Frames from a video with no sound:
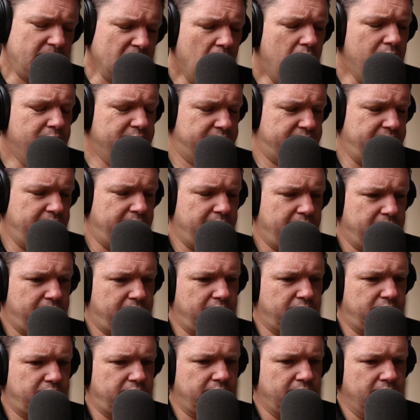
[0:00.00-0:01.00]
obviously
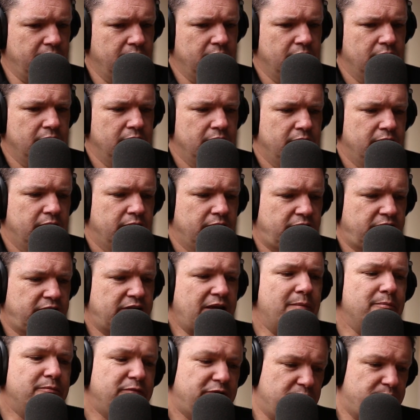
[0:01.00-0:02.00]
there's
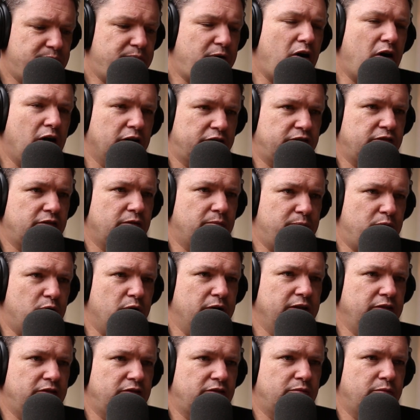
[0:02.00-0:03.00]
some departure
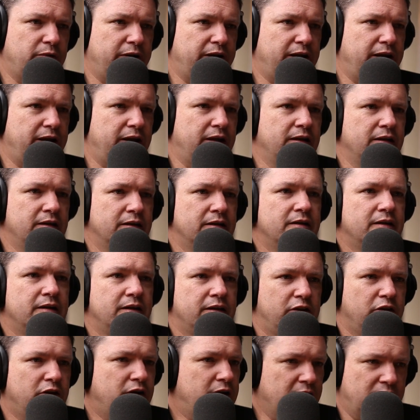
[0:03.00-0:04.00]
points where
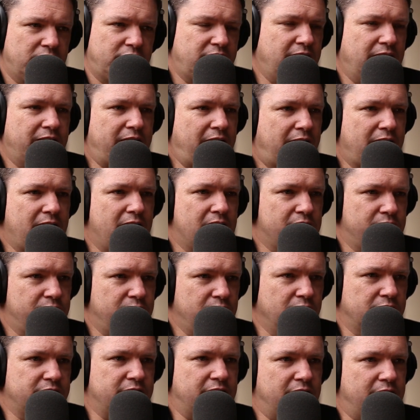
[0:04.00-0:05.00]
you can see they kind of
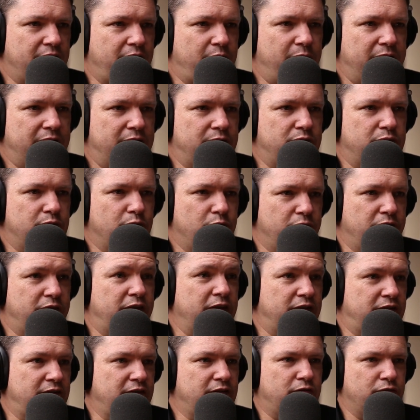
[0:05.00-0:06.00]
looked at it and they went, well,
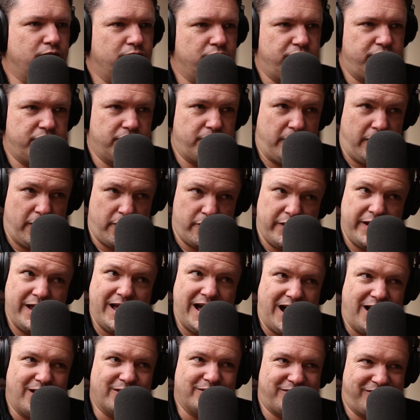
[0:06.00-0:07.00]
this is very
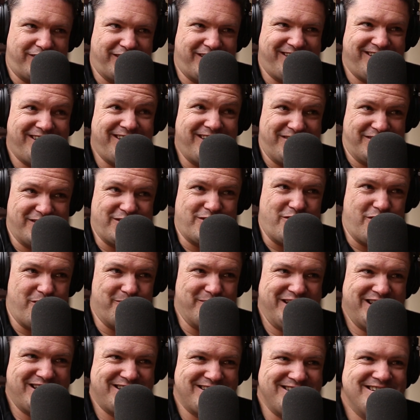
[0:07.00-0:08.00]
out there in the
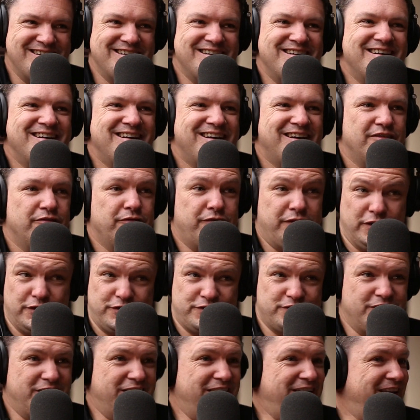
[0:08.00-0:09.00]
comic,
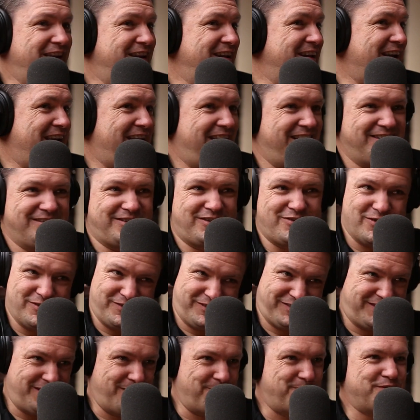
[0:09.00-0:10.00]
visually and
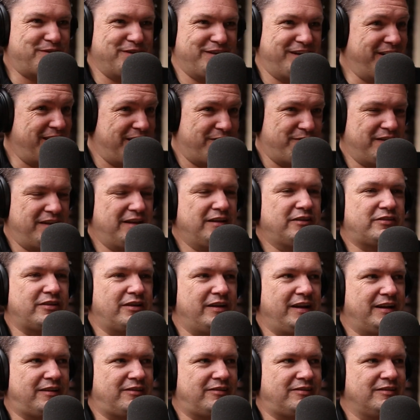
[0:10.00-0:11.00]
conceptually and everything. So
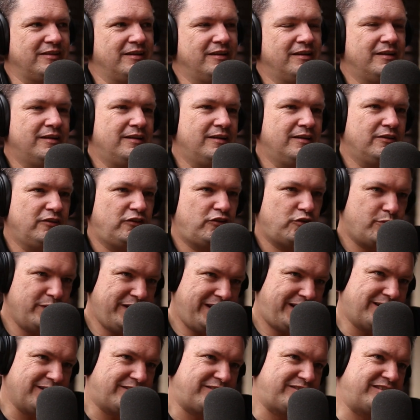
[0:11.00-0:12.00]
let's
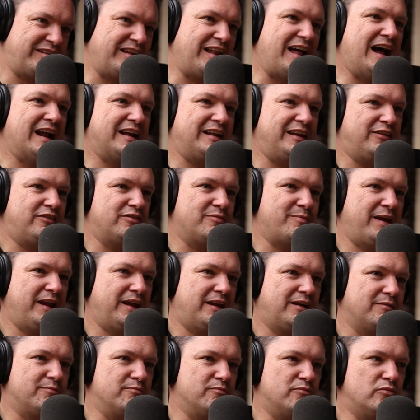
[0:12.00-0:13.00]
tweak it slightly to
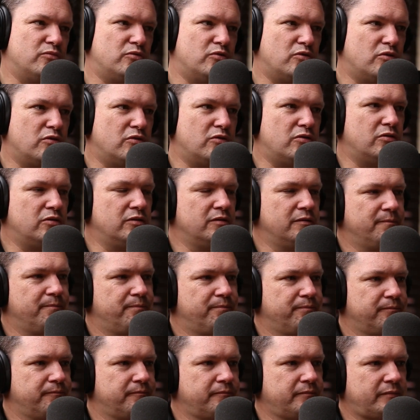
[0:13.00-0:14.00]
make it more
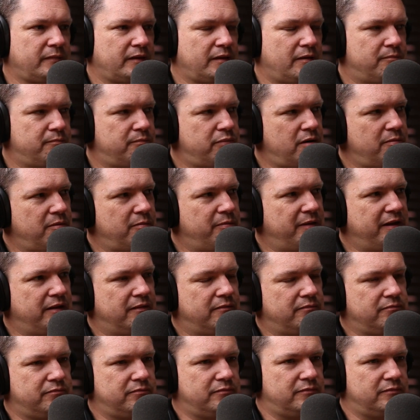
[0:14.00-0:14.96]
probably...